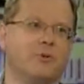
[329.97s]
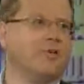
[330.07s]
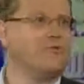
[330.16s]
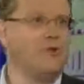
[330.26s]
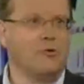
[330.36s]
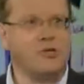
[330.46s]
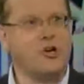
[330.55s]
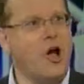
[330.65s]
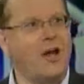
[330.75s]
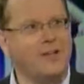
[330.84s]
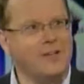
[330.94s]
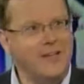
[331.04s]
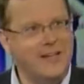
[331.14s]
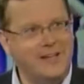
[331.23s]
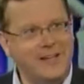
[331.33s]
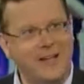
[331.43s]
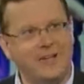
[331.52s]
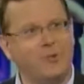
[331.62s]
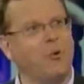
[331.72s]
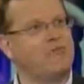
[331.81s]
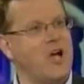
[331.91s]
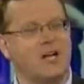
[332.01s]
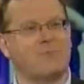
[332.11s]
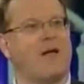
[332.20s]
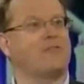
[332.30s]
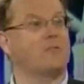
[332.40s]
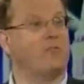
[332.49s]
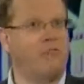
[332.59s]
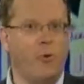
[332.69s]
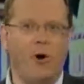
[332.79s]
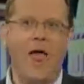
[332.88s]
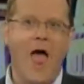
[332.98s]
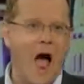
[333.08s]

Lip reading: But, you know, Sean, and we've talked about this before,